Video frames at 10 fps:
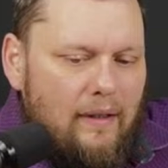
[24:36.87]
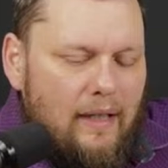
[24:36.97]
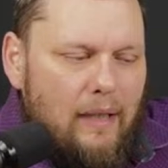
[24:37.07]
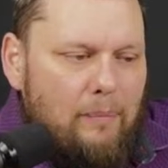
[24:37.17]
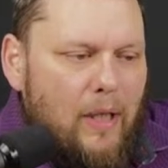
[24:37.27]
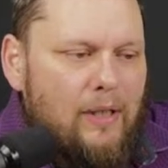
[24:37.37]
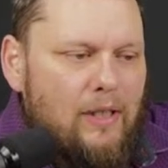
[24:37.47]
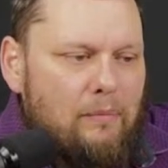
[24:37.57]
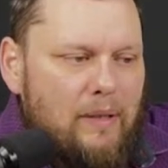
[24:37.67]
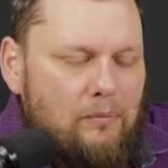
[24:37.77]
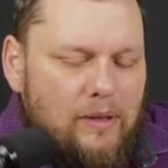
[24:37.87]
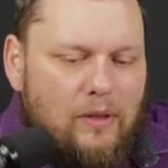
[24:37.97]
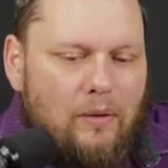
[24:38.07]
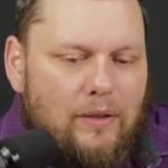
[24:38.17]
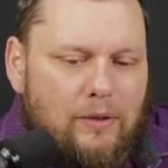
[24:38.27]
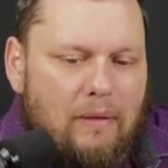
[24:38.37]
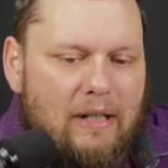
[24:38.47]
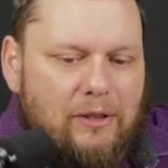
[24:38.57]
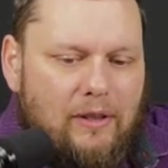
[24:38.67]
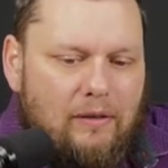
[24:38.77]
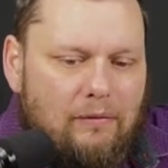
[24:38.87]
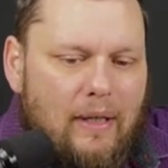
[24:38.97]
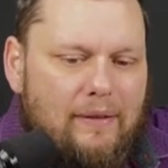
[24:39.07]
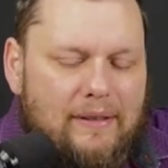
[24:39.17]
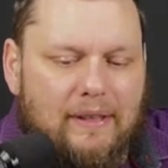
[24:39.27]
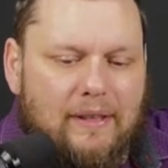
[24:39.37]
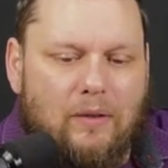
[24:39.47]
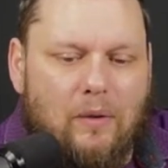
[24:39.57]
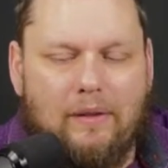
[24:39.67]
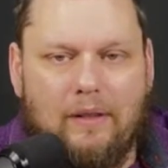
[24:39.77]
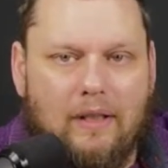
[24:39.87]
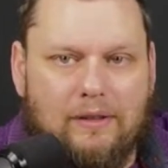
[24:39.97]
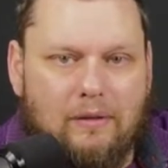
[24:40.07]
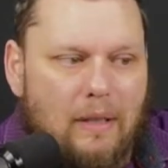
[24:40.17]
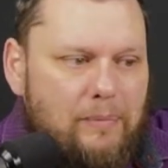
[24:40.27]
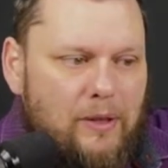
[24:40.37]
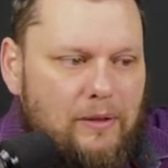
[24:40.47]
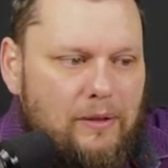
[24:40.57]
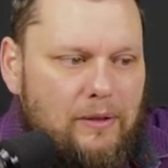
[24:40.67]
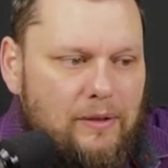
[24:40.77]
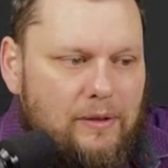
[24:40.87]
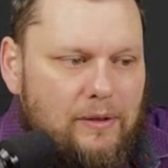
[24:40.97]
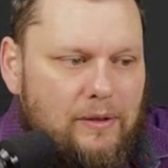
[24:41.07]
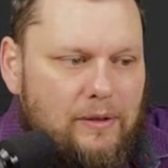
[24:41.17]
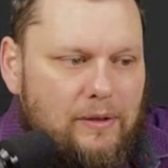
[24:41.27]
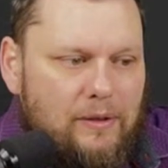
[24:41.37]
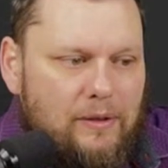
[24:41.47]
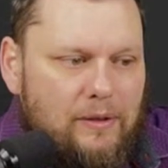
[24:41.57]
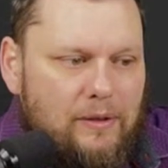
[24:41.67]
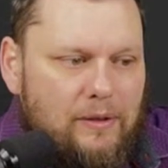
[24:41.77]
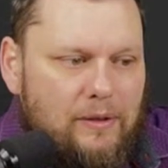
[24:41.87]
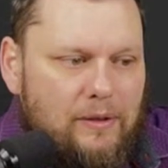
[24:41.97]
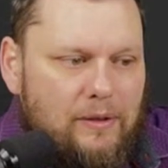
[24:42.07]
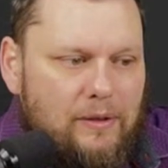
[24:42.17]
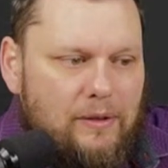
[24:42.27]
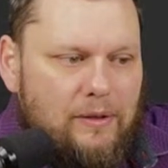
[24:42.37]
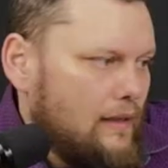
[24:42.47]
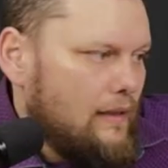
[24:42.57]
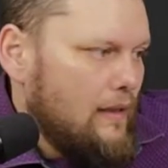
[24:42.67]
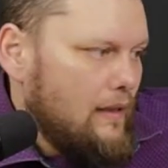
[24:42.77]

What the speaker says: Bart Ehrman would go the direction of, well, this is an Orthodox corruption, so it was probably Theos and Huios wasn't it.